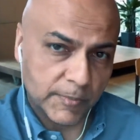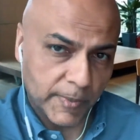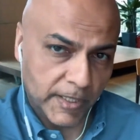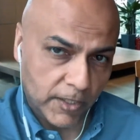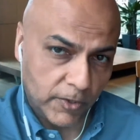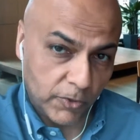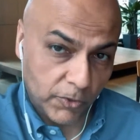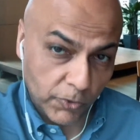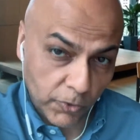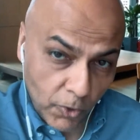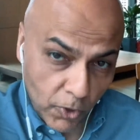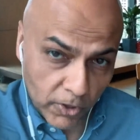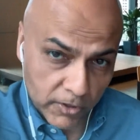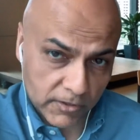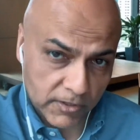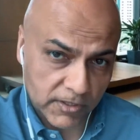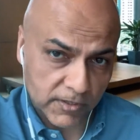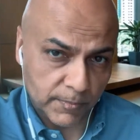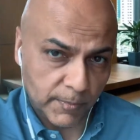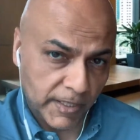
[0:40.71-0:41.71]
my
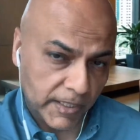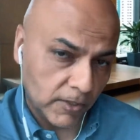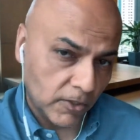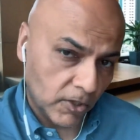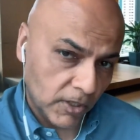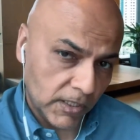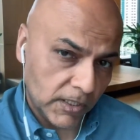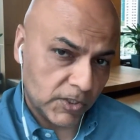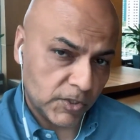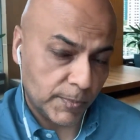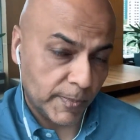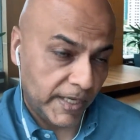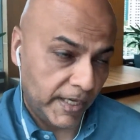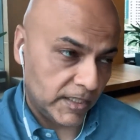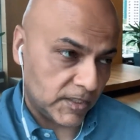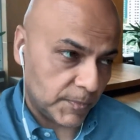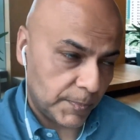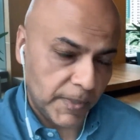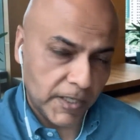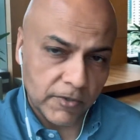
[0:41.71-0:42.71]
thoughts, my knowledge, my
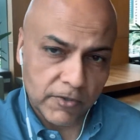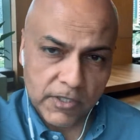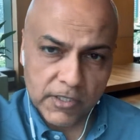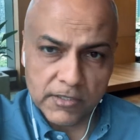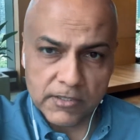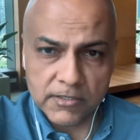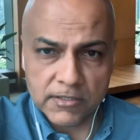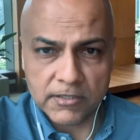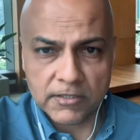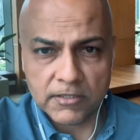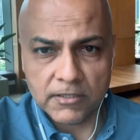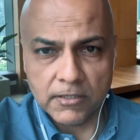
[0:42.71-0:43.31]
experience